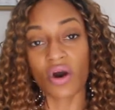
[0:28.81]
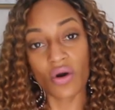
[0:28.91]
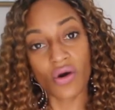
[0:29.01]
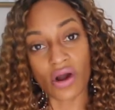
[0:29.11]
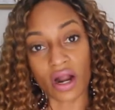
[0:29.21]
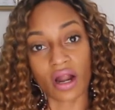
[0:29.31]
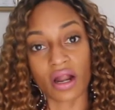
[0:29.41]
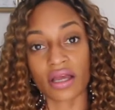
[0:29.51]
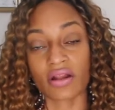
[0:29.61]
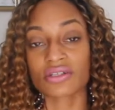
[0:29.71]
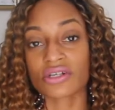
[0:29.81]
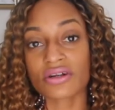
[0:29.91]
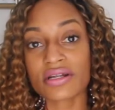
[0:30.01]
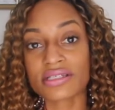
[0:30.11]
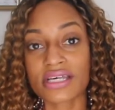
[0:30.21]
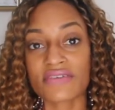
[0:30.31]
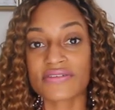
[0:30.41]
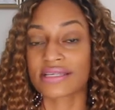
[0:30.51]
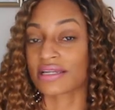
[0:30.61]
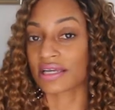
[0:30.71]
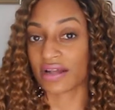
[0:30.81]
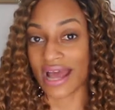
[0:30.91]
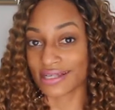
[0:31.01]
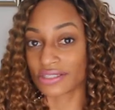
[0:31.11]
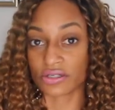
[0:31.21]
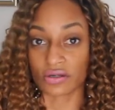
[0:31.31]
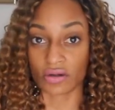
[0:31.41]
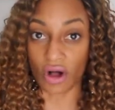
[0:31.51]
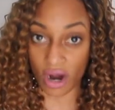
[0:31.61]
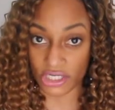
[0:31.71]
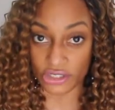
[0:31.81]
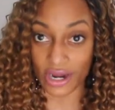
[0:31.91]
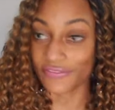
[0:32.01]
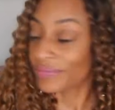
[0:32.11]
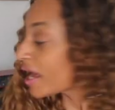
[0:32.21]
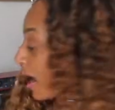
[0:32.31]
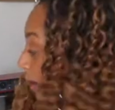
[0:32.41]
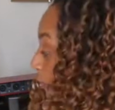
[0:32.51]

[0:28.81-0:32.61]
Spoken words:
Or an alternative is getting an external hard drive. I